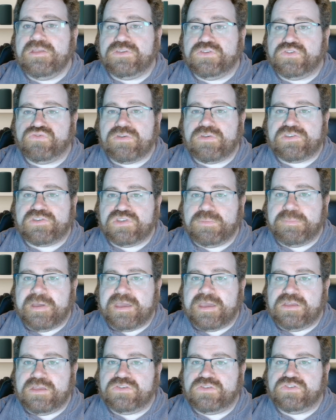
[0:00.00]
to stretch the
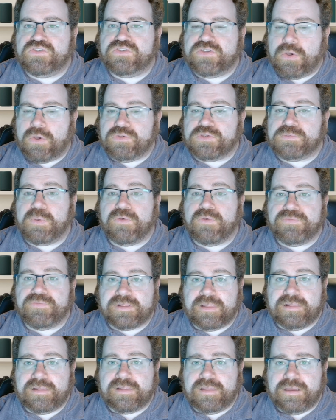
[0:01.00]
page so it's
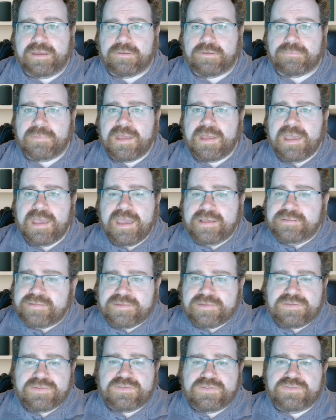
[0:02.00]
perfectly clear. It
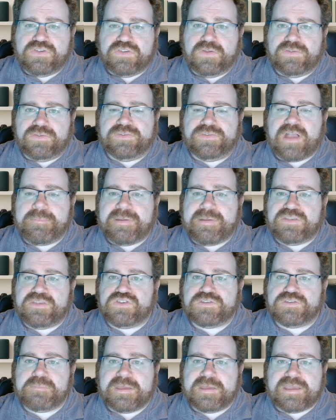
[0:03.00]
doesn't stop at
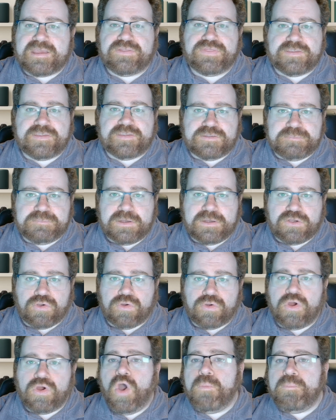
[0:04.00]
just making things
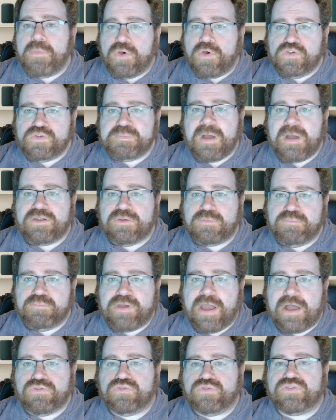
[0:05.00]
bigger. Most modern
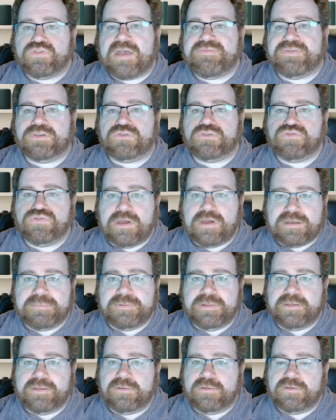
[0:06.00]
browsers have
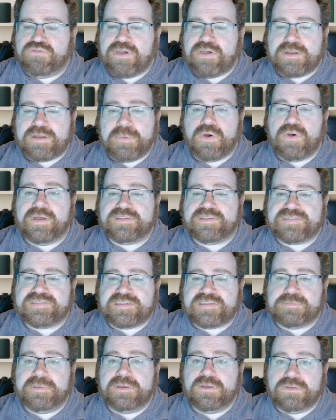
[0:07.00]
incredible
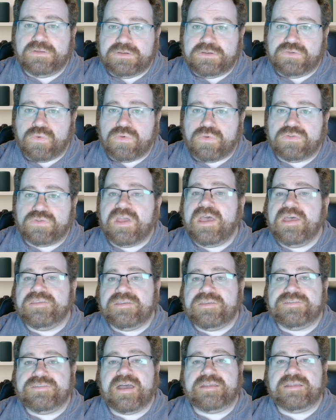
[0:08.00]
accessibility tools
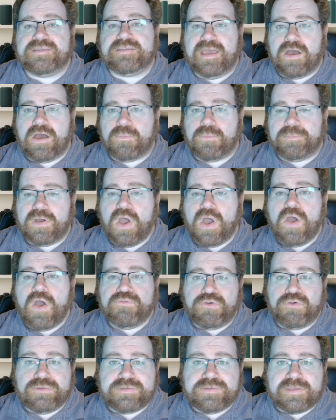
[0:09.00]
designed to help.
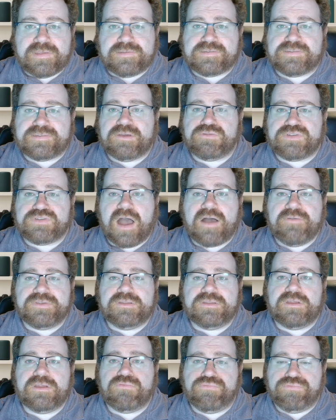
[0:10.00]
For instance, there's
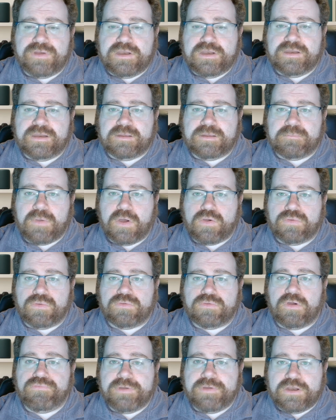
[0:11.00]
often a
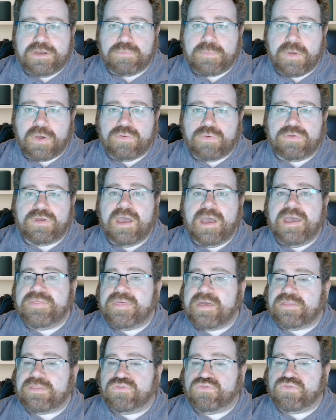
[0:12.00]
reader mode
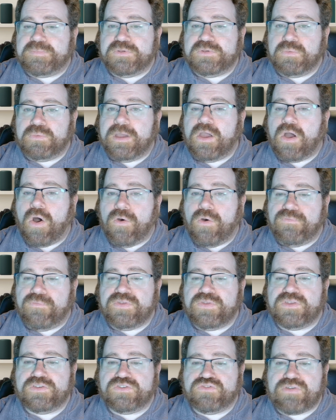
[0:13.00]
that strips away all the
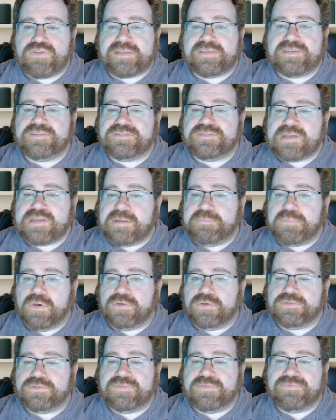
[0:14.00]
distracting
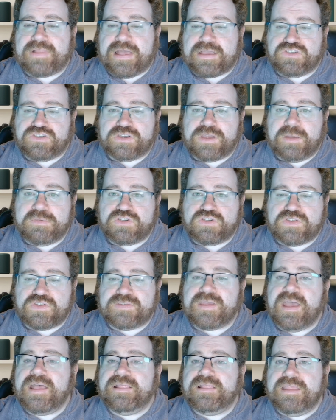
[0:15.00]
sidebars and flashing images,
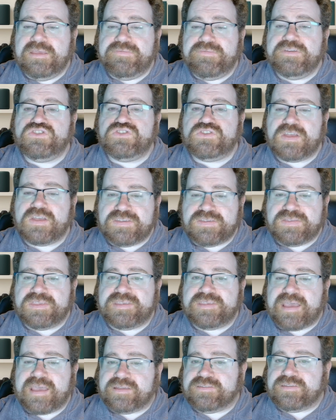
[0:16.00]
leaving just the
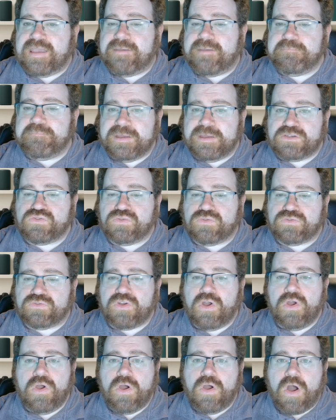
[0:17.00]
text and pictures,
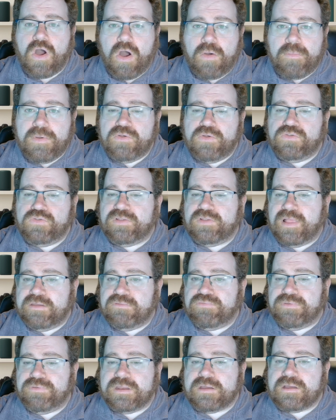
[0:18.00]
almost like
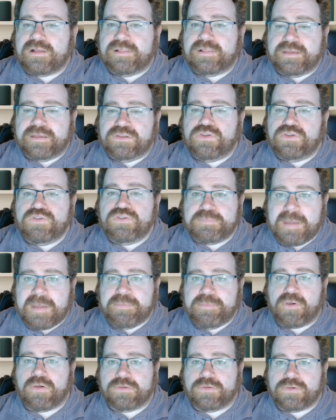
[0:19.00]
reading a clean newspaper
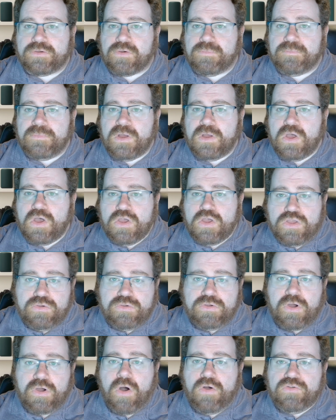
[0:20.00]
article. You
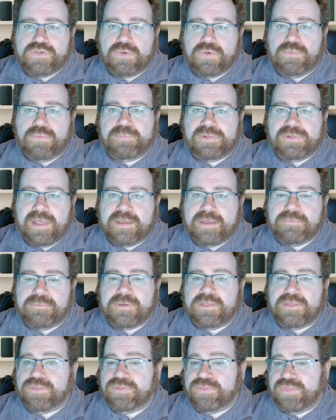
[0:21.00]
can also play
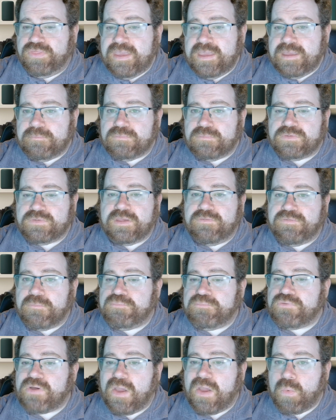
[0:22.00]
with themes. If a
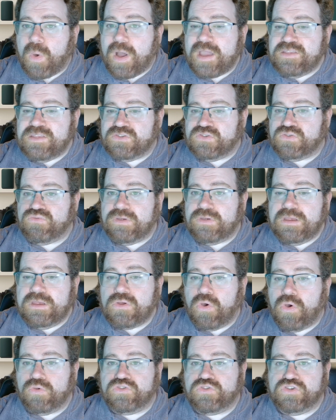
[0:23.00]
bright white screen
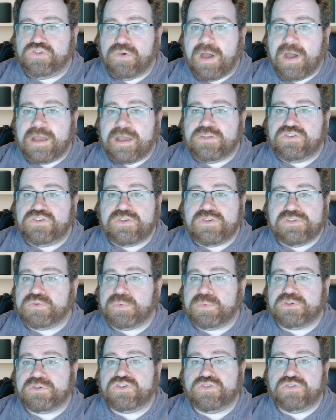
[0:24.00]
hurts your eyes, you can
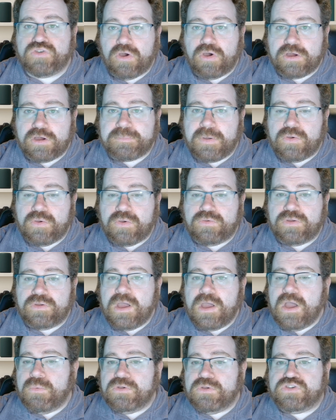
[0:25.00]
switch to dark mode,
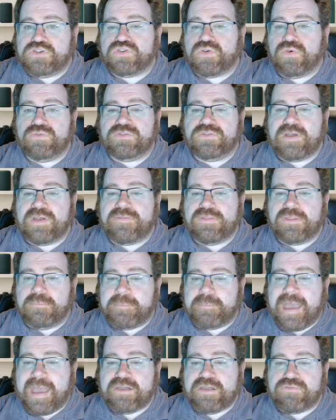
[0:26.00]
which turns on the
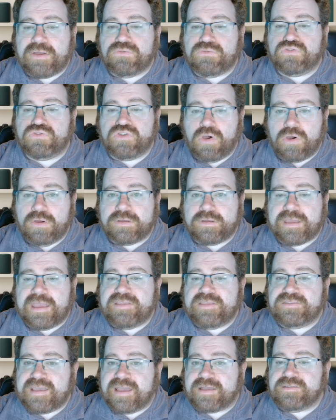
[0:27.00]
background dark
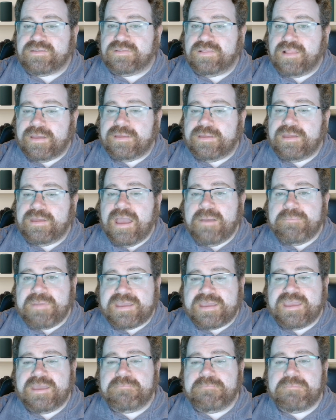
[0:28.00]
and text light,
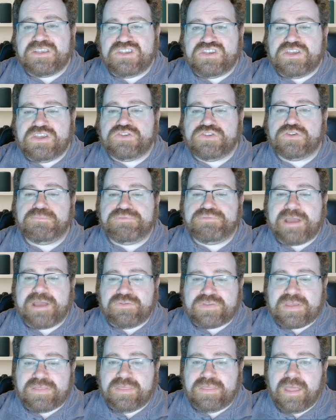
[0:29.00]
making it much easier to
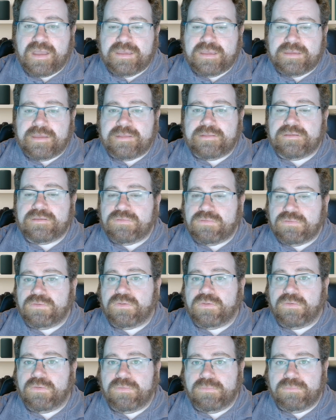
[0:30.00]
browse at night and in
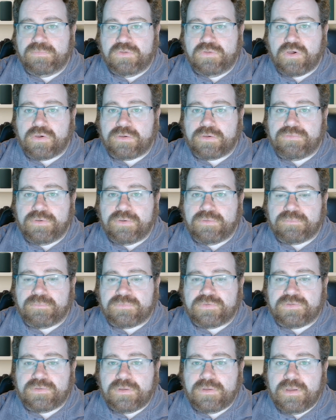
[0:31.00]
dark
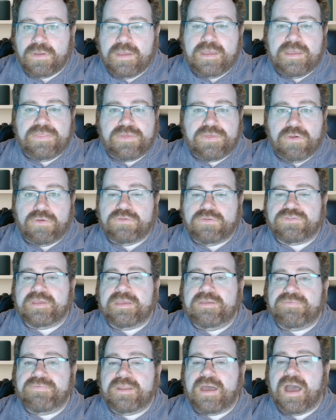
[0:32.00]
rooms. There is
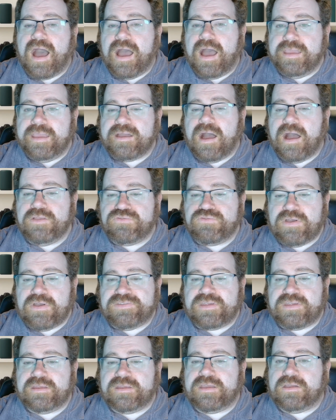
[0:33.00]
even a high contrast
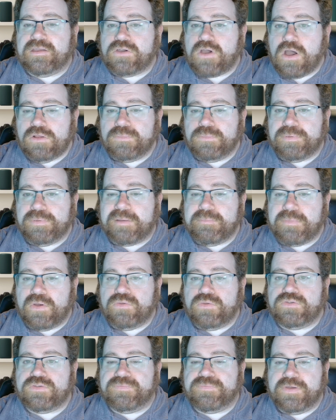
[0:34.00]
setting and colorblind
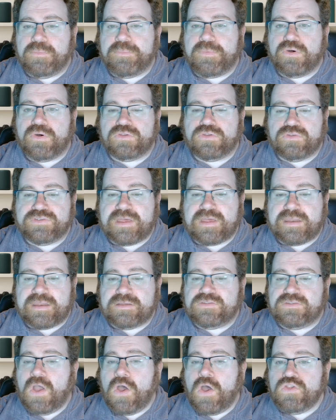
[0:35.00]
modes available in your
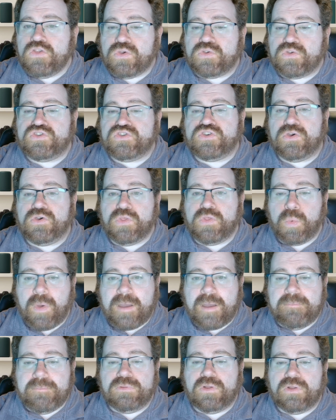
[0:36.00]
settings to ensure the
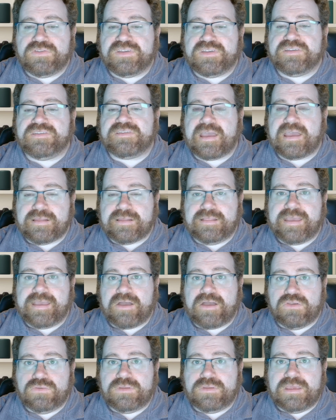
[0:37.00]
web looks exactly how
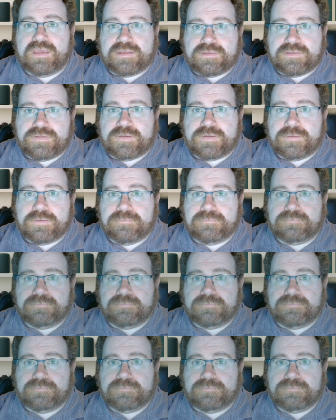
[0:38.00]
you need it to.